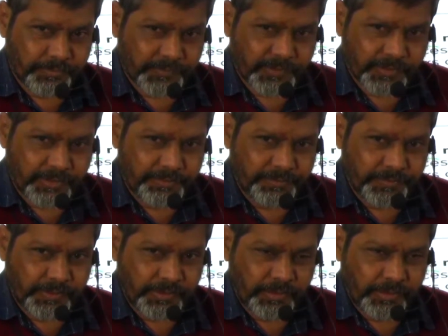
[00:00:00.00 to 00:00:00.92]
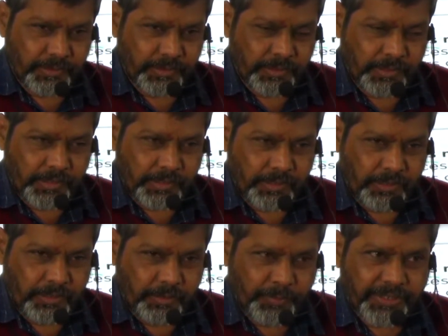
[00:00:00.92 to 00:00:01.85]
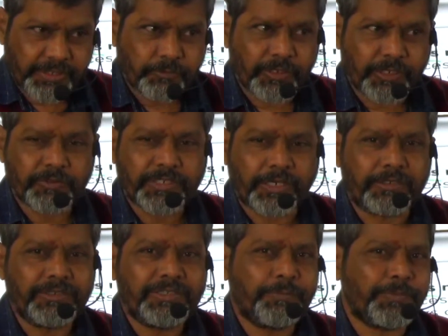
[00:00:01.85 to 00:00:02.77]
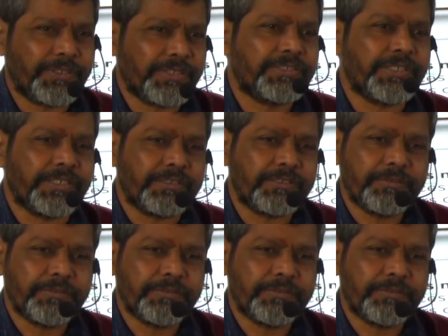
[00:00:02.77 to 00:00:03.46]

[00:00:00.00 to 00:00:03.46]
Okay. Because one of the concept is that